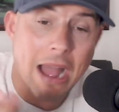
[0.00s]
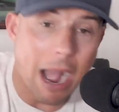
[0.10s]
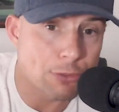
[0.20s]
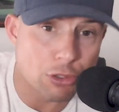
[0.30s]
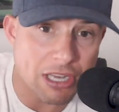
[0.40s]

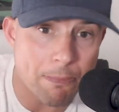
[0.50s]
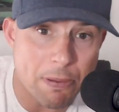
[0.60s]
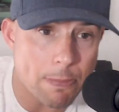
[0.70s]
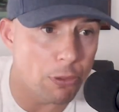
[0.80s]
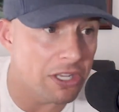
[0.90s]
I'm sure some
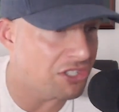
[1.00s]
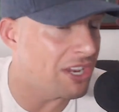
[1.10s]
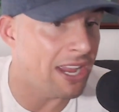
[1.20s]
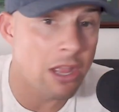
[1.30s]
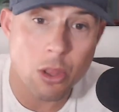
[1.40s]
people
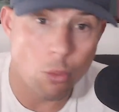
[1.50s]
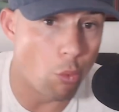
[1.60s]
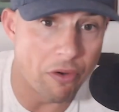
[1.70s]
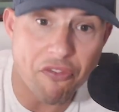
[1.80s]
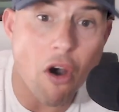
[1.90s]
listening
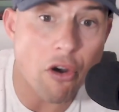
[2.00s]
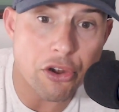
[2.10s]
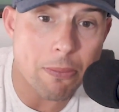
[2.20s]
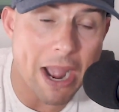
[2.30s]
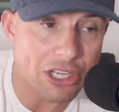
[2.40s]
would fall
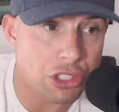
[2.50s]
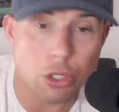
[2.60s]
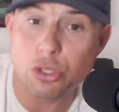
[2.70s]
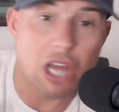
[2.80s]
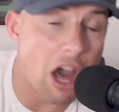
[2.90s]
under my
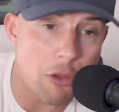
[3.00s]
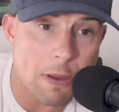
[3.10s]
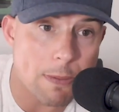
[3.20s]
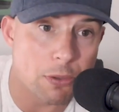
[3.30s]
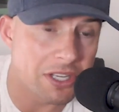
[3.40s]
shoes. Other
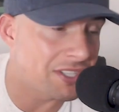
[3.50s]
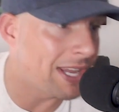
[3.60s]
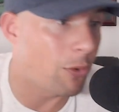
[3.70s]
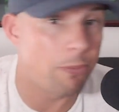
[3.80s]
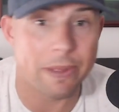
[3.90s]
people
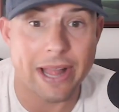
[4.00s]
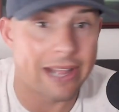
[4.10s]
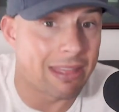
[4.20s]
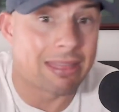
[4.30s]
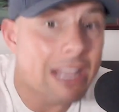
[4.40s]
listening would be like,
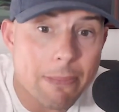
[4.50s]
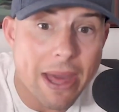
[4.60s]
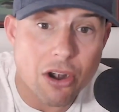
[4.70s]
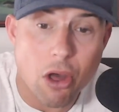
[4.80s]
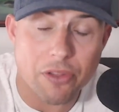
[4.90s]
they think
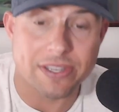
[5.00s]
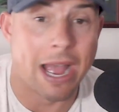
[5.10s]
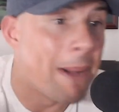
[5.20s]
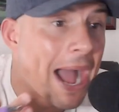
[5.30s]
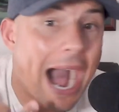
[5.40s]
about it all the time.